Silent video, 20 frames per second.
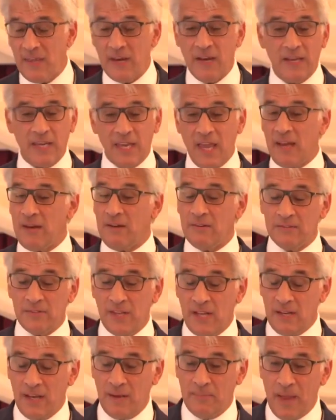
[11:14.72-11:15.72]
I cannot
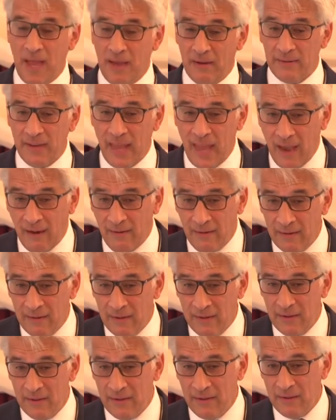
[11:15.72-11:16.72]
tell you about now.
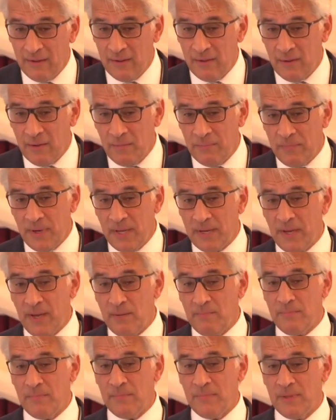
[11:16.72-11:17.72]
But
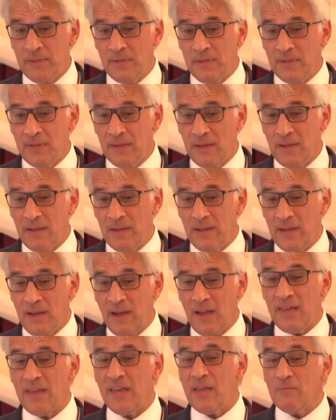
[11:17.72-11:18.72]

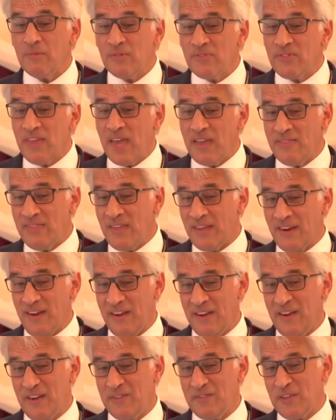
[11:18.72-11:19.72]
it was then that I
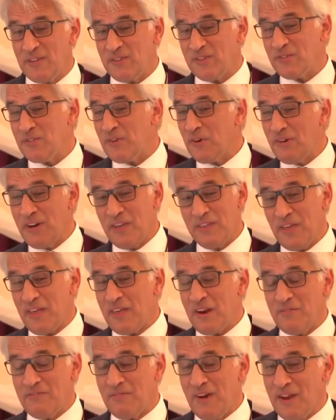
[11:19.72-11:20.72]
heard this story that
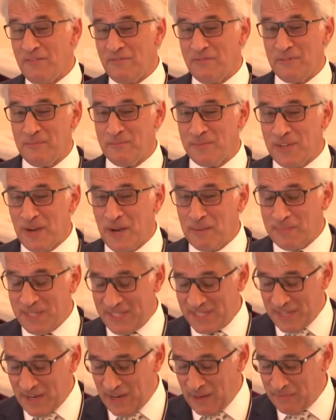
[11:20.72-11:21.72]
I've read from time to
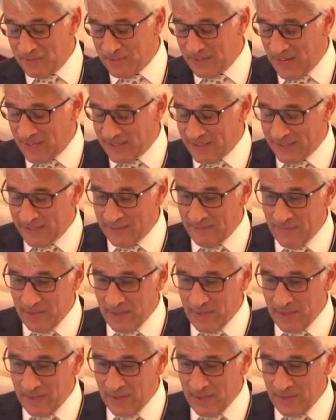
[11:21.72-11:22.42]
time since.